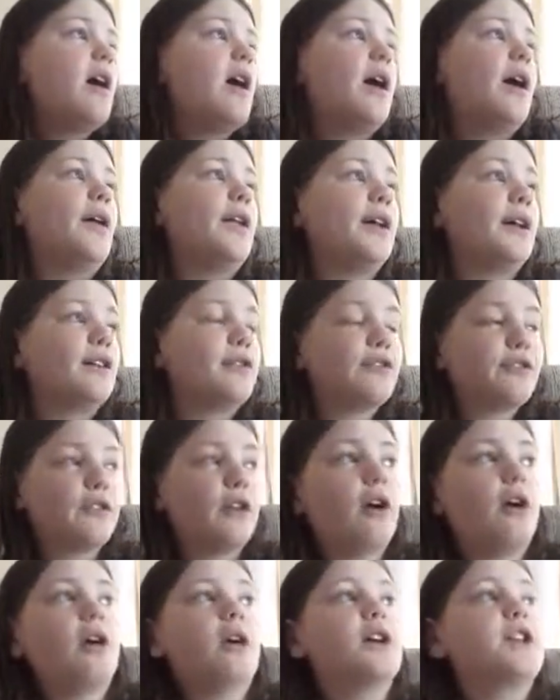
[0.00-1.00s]
how like
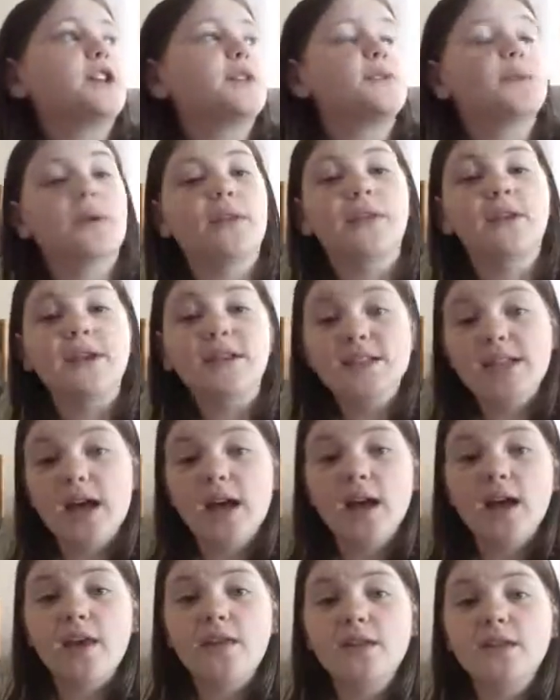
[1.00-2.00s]
frogs, when they
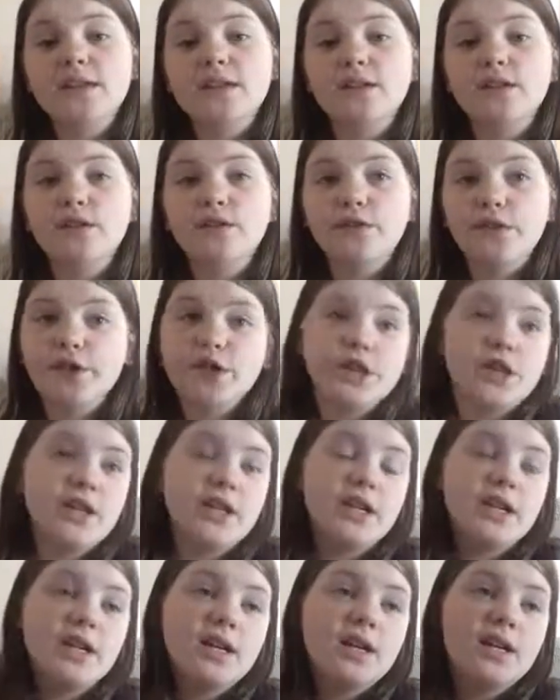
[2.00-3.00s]
die, they still
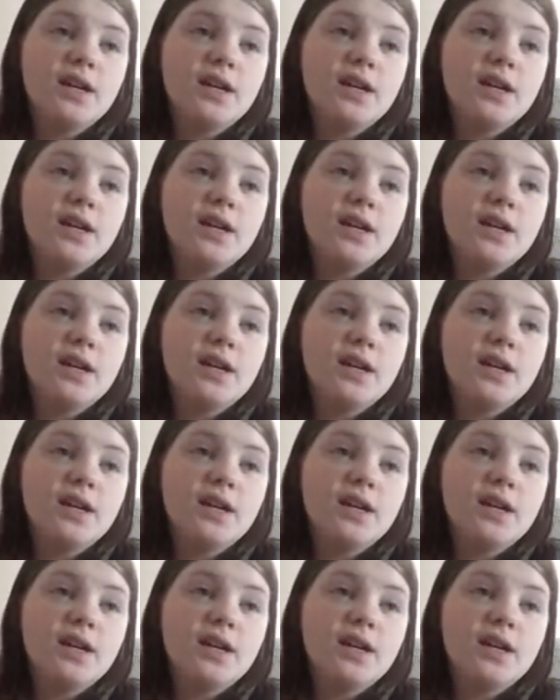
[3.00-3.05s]
fidget,